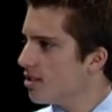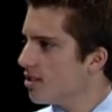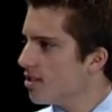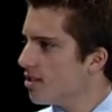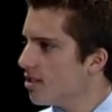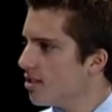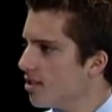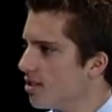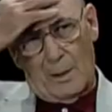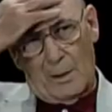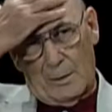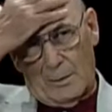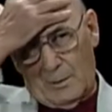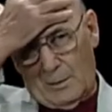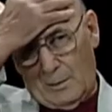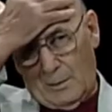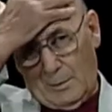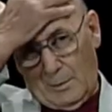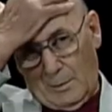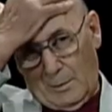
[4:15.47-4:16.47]
No,
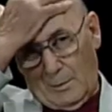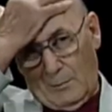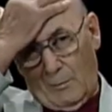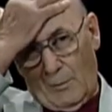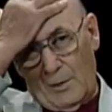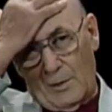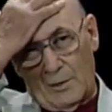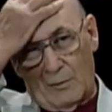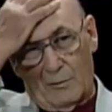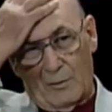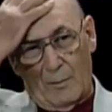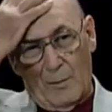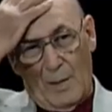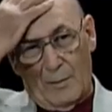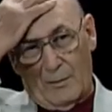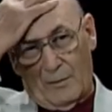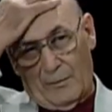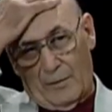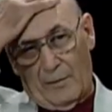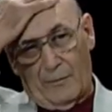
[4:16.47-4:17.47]
the ones you
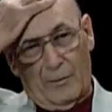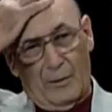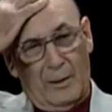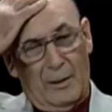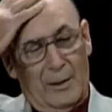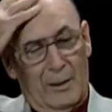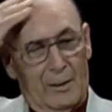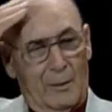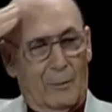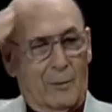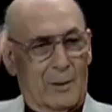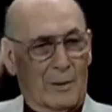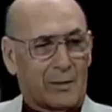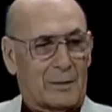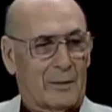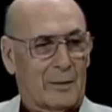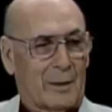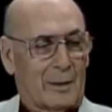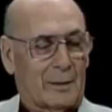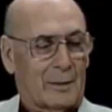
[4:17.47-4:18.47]
remember vividly, the
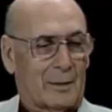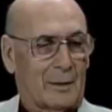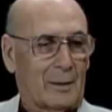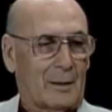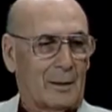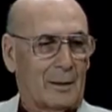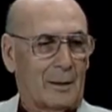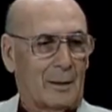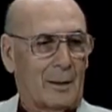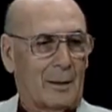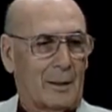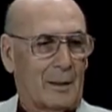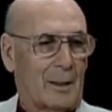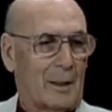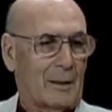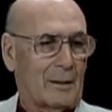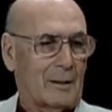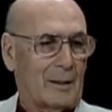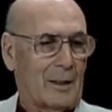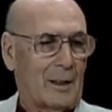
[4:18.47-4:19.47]
ones that and
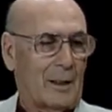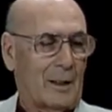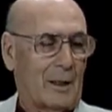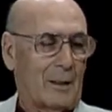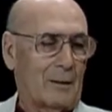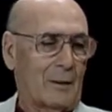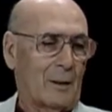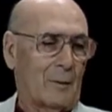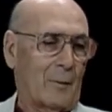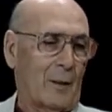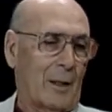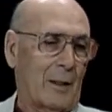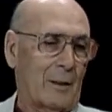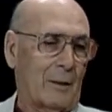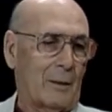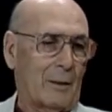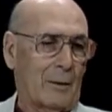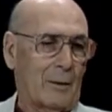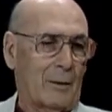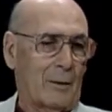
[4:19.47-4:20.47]
they stand out in your mind,
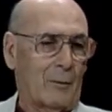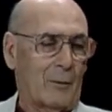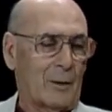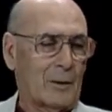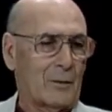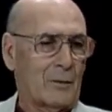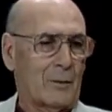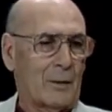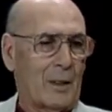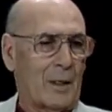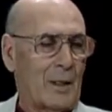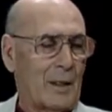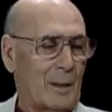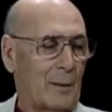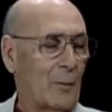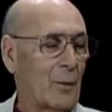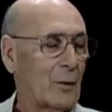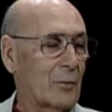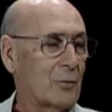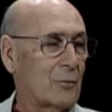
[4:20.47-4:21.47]
are the ones that you had
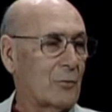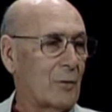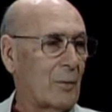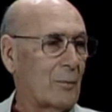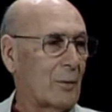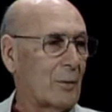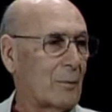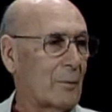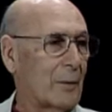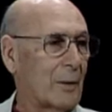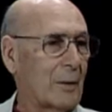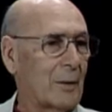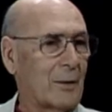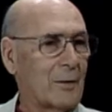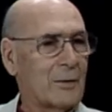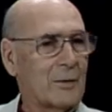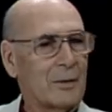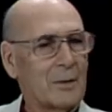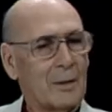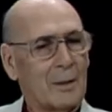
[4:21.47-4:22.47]
the most trouble,
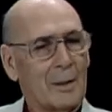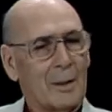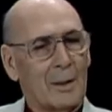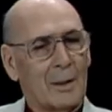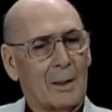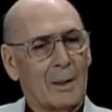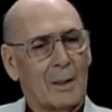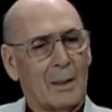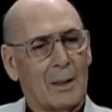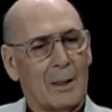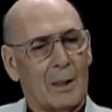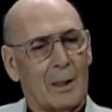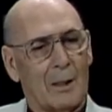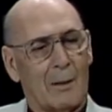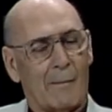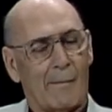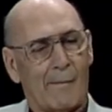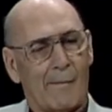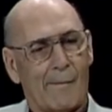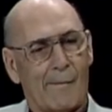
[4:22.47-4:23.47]
because
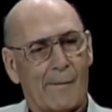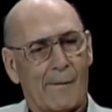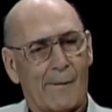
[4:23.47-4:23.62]
I